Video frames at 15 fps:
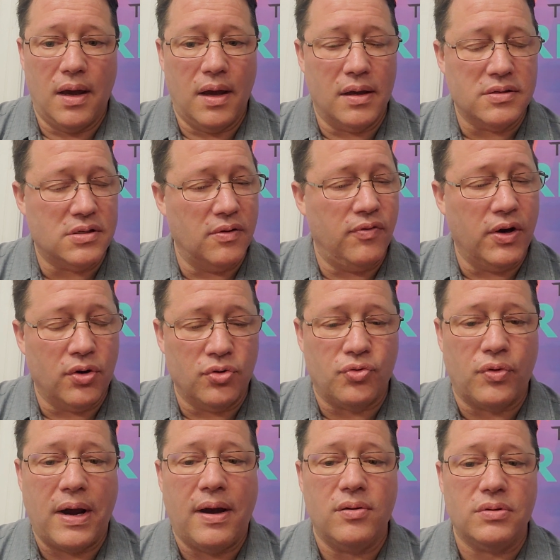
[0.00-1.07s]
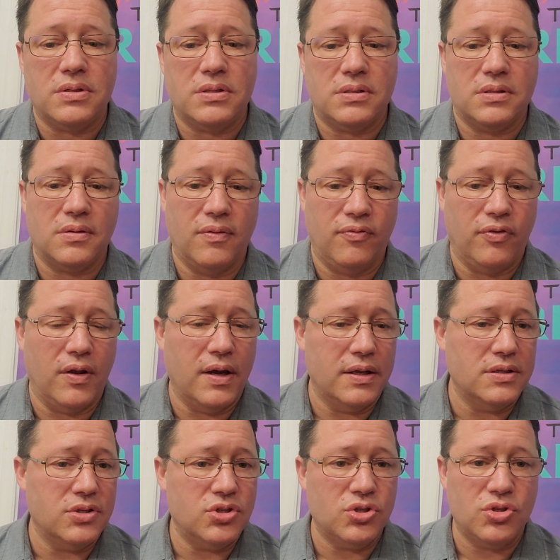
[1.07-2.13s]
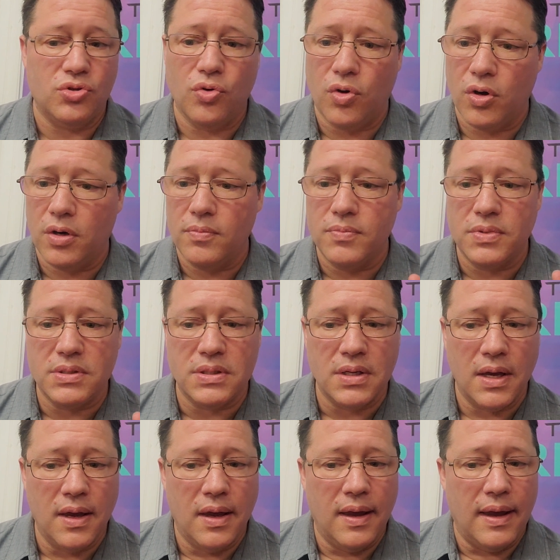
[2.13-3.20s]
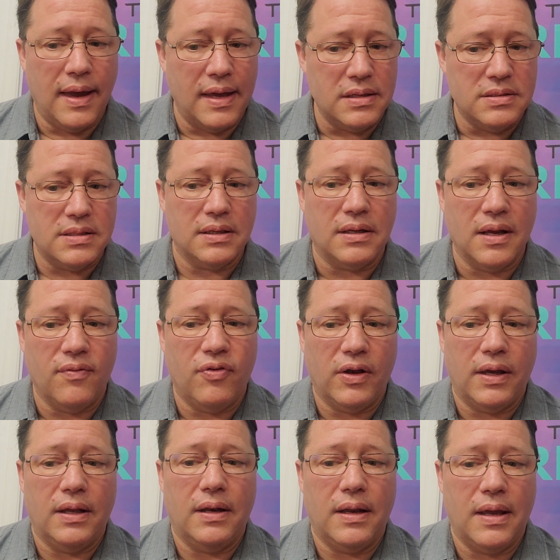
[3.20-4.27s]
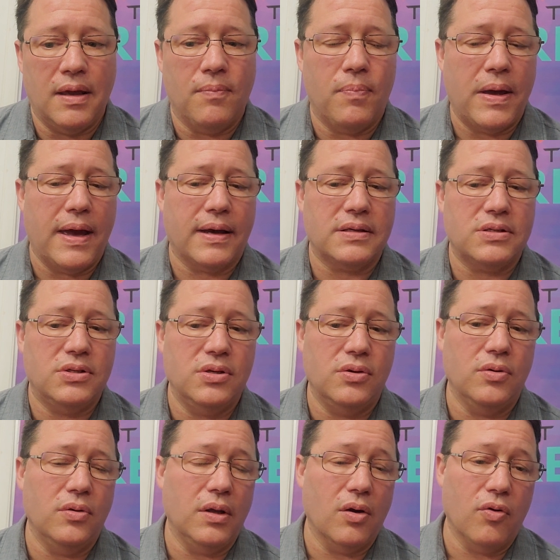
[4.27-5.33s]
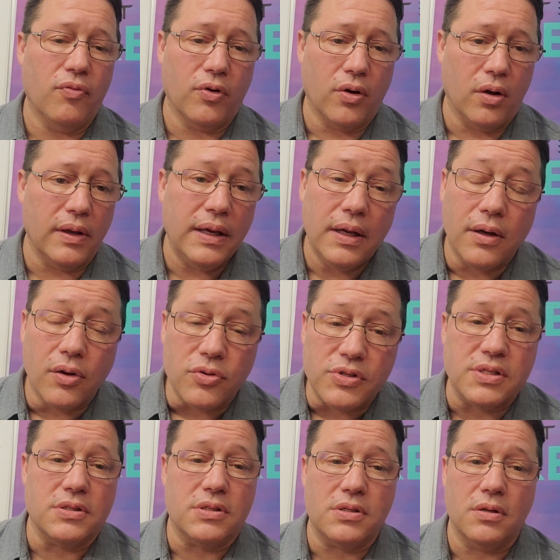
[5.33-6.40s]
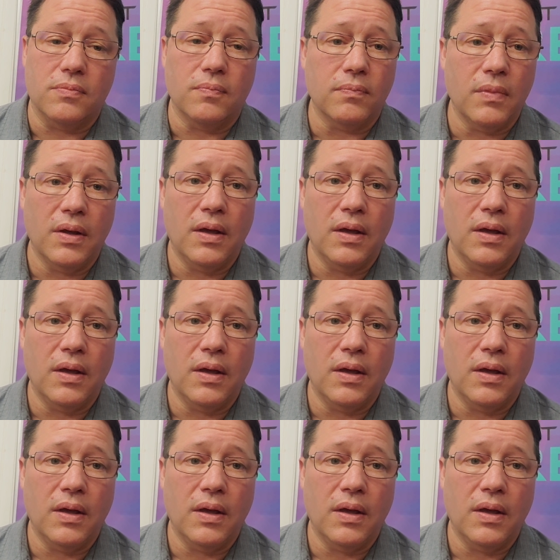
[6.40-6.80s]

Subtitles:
severe droughts, floods, storms, and significant impacts to the overall ecosystem